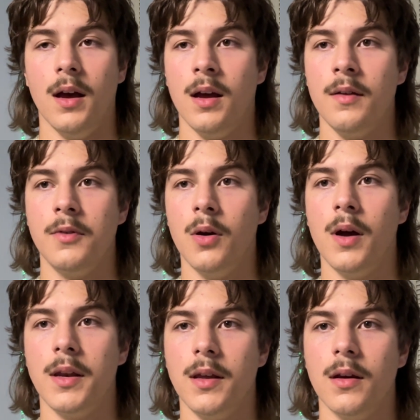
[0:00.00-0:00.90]
I have no
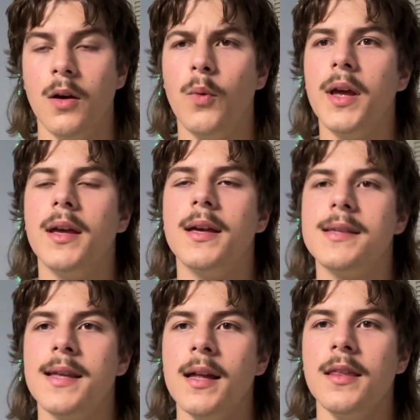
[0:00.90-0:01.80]
idea. Wait,
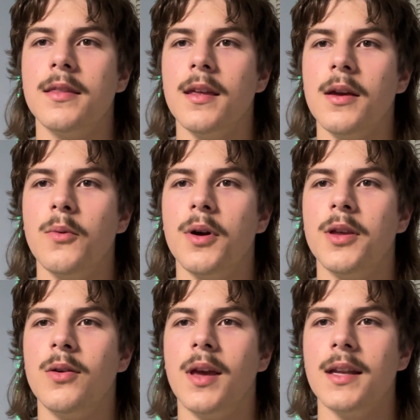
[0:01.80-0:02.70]
is that the thing where
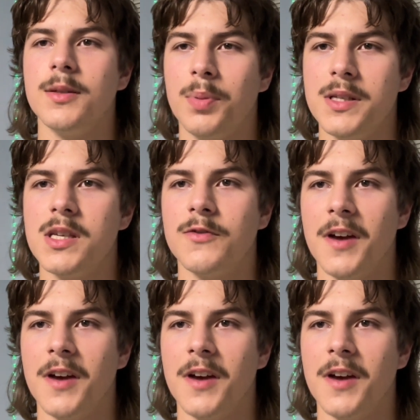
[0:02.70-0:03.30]
you get to places